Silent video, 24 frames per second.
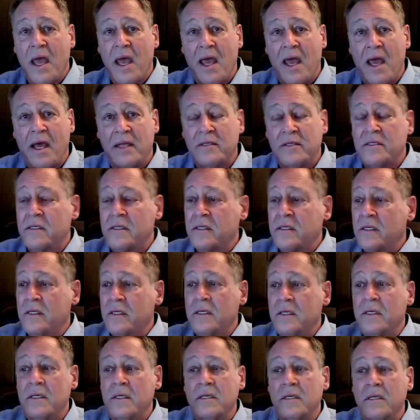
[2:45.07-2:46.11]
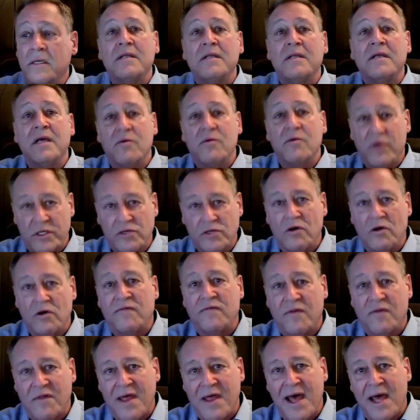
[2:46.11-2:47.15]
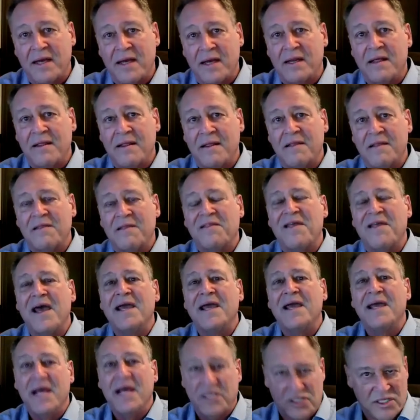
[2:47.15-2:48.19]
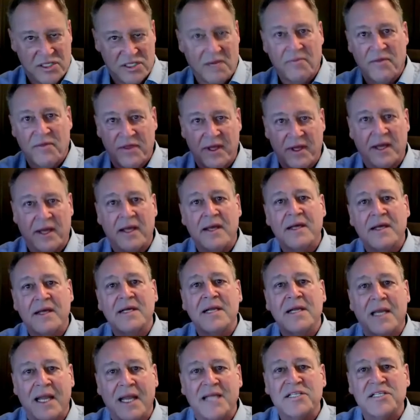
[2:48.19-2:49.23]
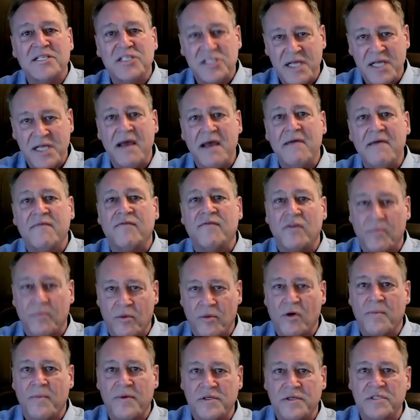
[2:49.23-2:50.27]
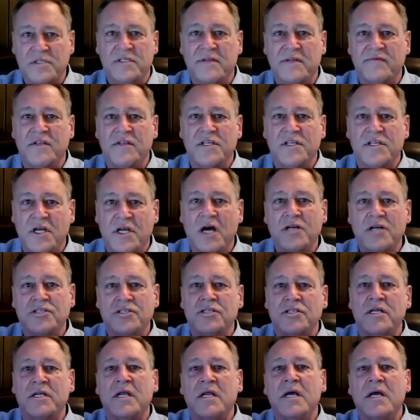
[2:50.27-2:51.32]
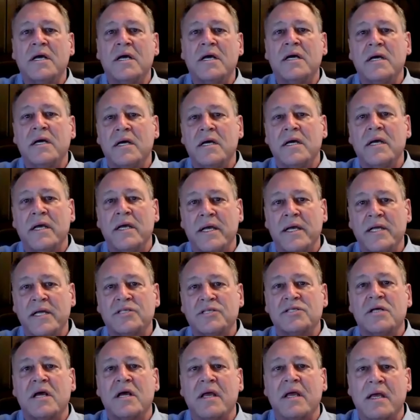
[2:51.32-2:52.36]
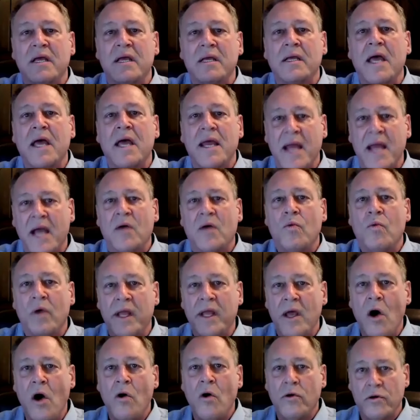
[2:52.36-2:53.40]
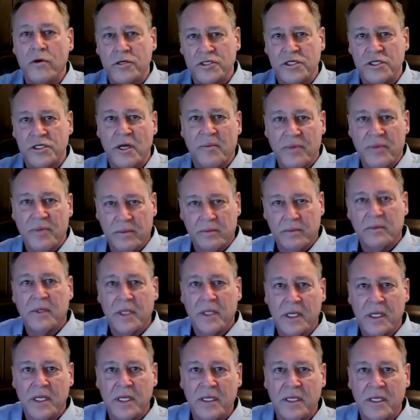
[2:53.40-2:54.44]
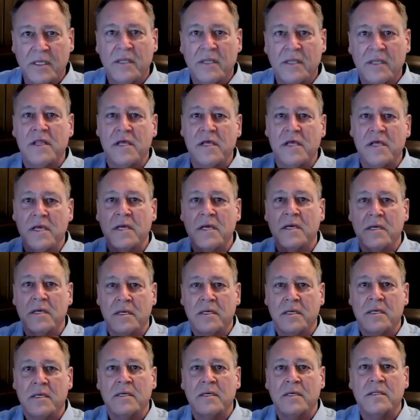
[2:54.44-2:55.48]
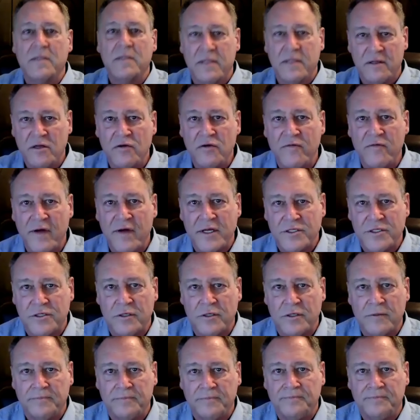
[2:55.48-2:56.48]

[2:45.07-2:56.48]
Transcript: And in return for that, they get something. Let's say, for purposes of discussion, it's an equity ownership in the, the new venture.